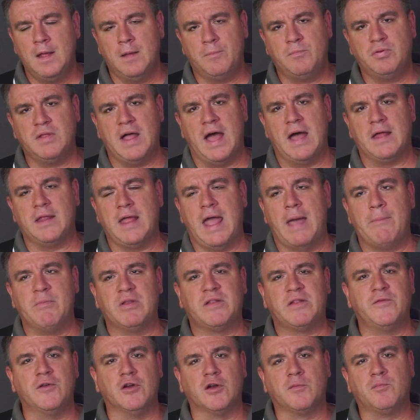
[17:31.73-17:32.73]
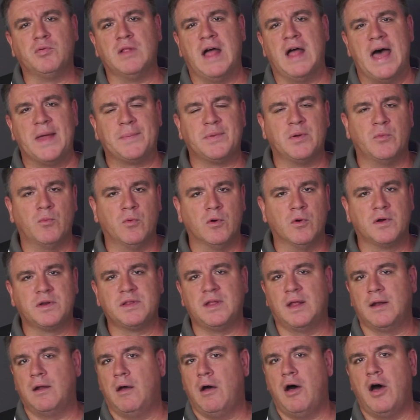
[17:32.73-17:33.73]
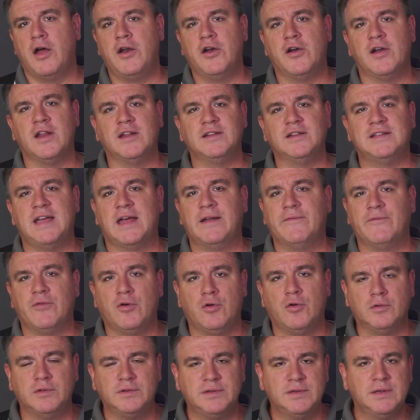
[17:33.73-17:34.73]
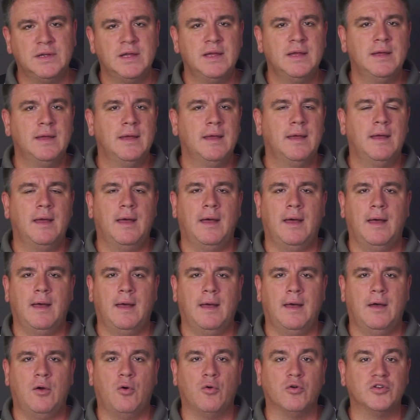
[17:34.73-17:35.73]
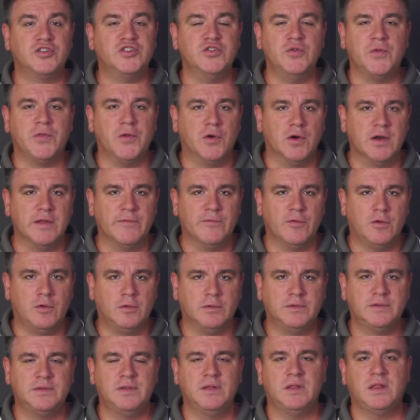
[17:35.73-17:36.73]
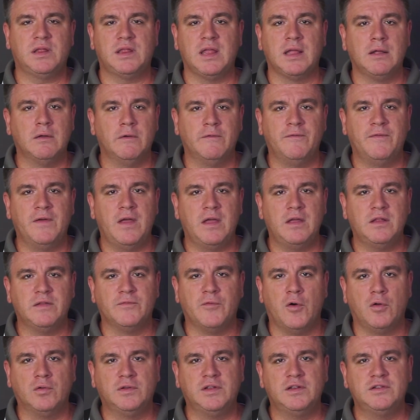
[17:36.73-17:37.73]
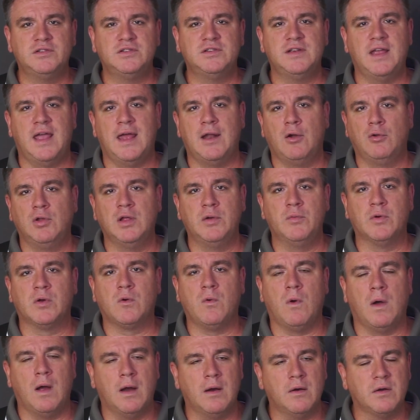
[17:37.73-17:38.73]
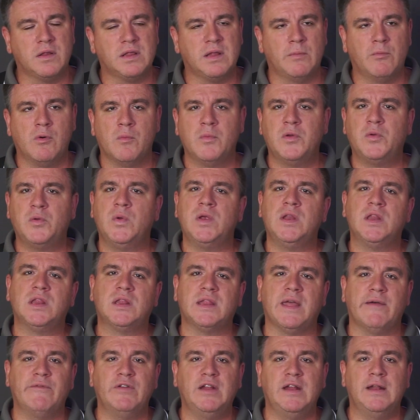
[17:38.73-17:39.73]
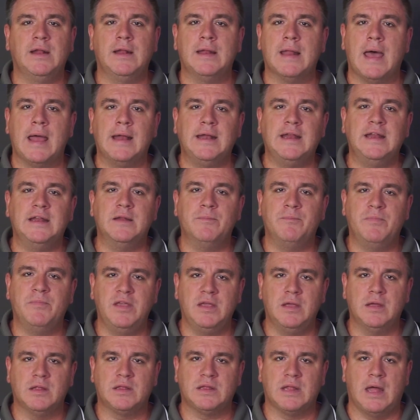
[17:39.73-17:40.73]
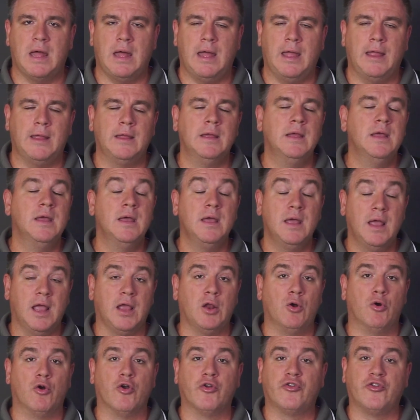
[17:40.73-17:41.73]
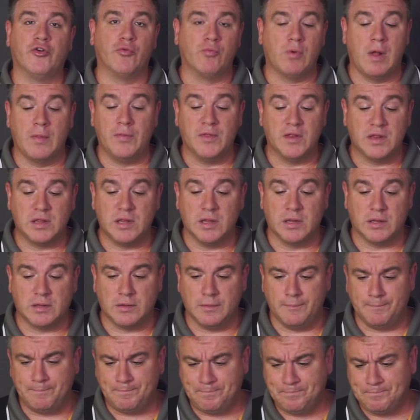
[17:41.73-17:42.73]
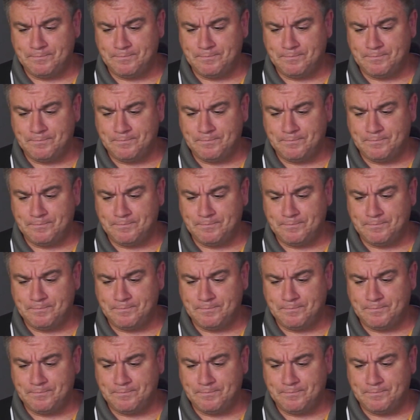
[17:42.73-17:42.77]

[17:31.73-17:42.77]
Atmospheric plasma works on 110 volt or 230 volt single phase voltage and only requires somewhere between 70 to 90 psi in order to run the system.